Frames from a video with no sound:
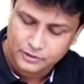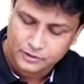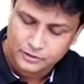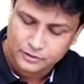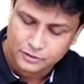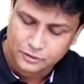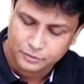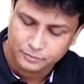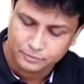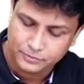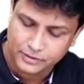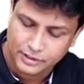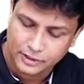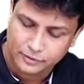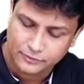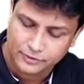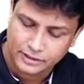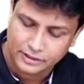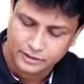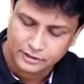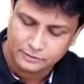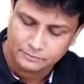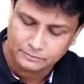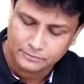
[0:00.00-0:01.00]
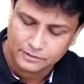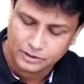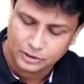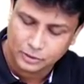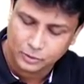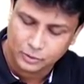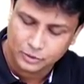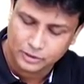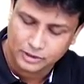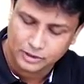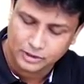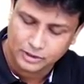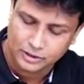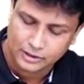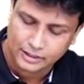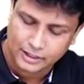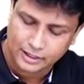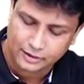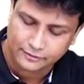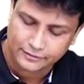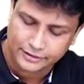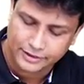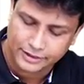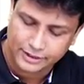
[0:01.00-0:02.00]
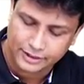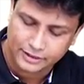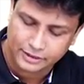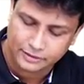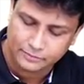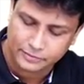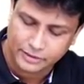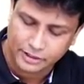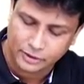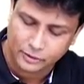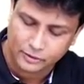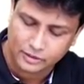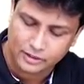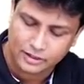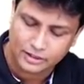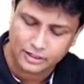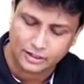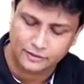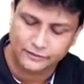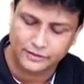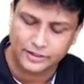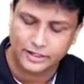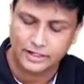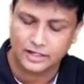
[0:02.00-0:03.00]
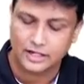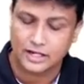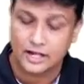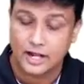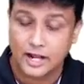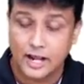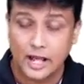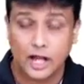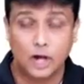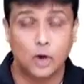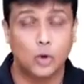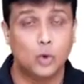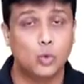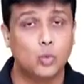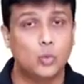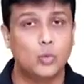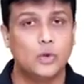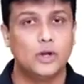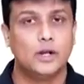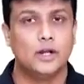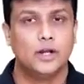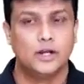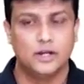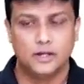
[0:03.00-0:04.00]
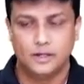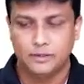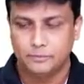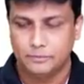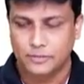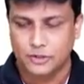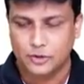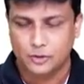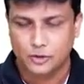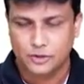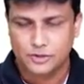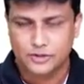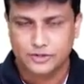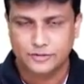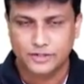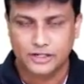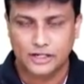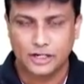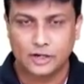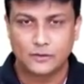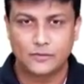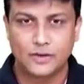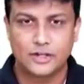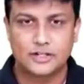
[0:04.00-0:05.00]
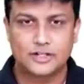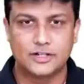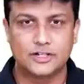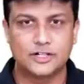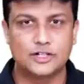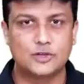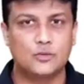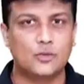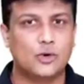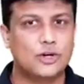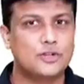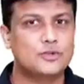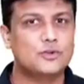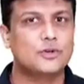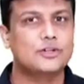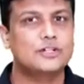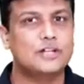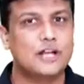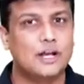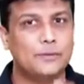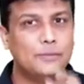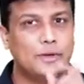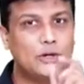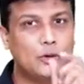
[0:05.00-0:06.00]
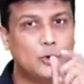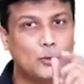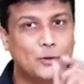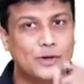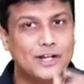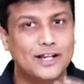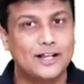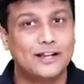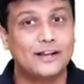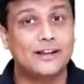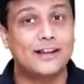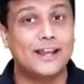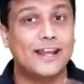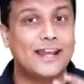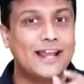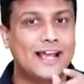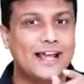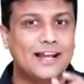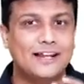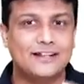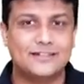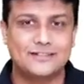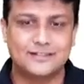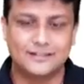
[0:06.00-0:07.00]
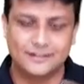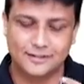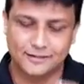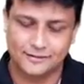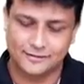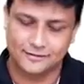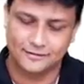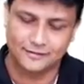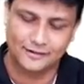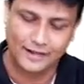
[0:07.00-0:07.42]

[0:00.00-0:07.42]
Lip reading: So between the pleural cavity and the peritoneal cavity, now, because of that invagination, what is going to happen? Only a canal is there.